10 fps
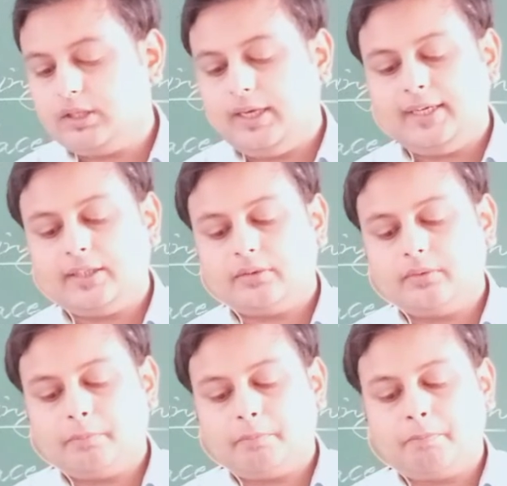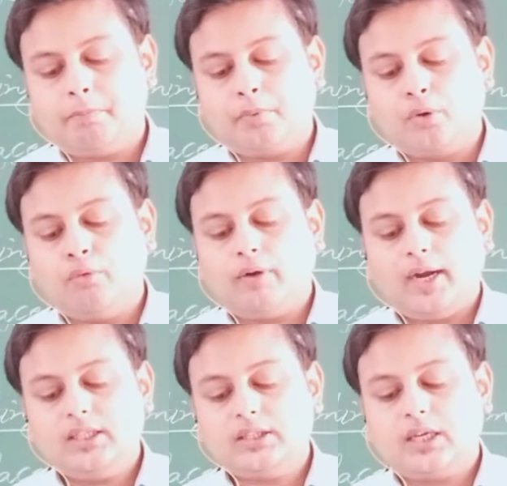it
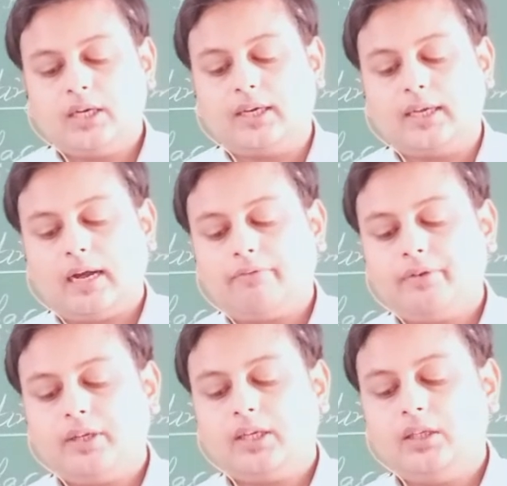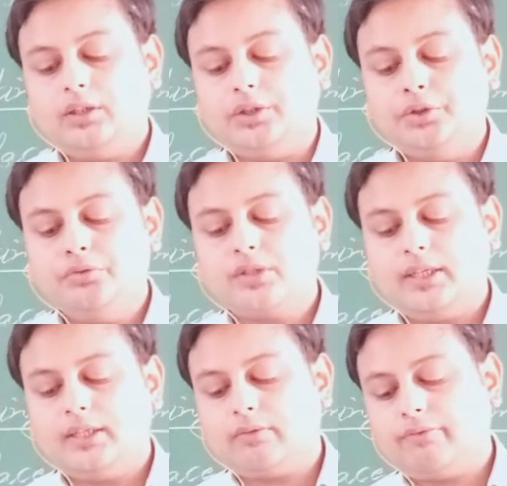provides a graphical user
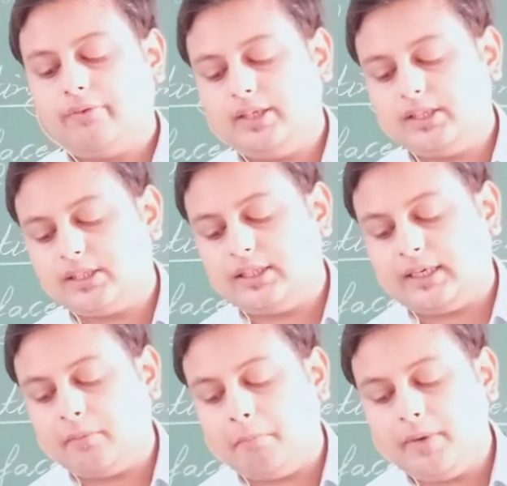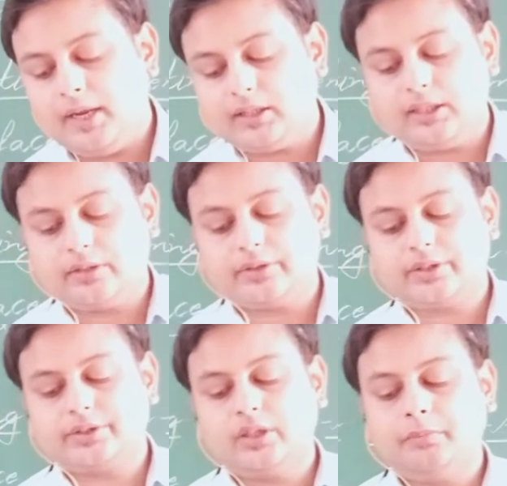interface that make the
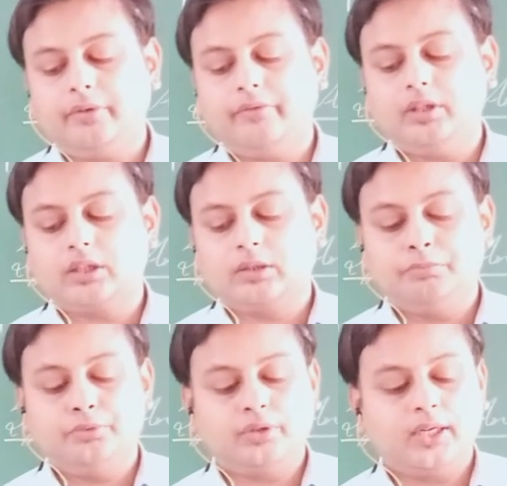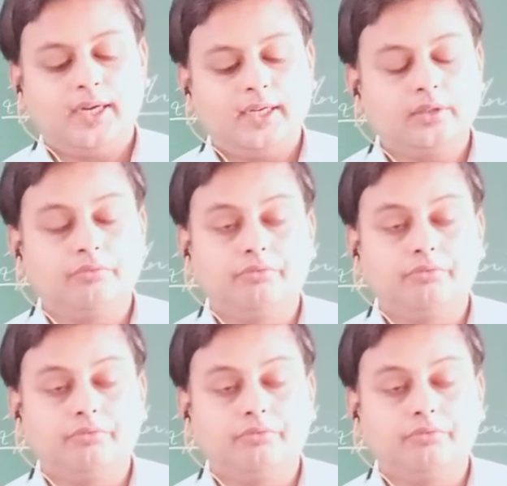interaction between the computer and the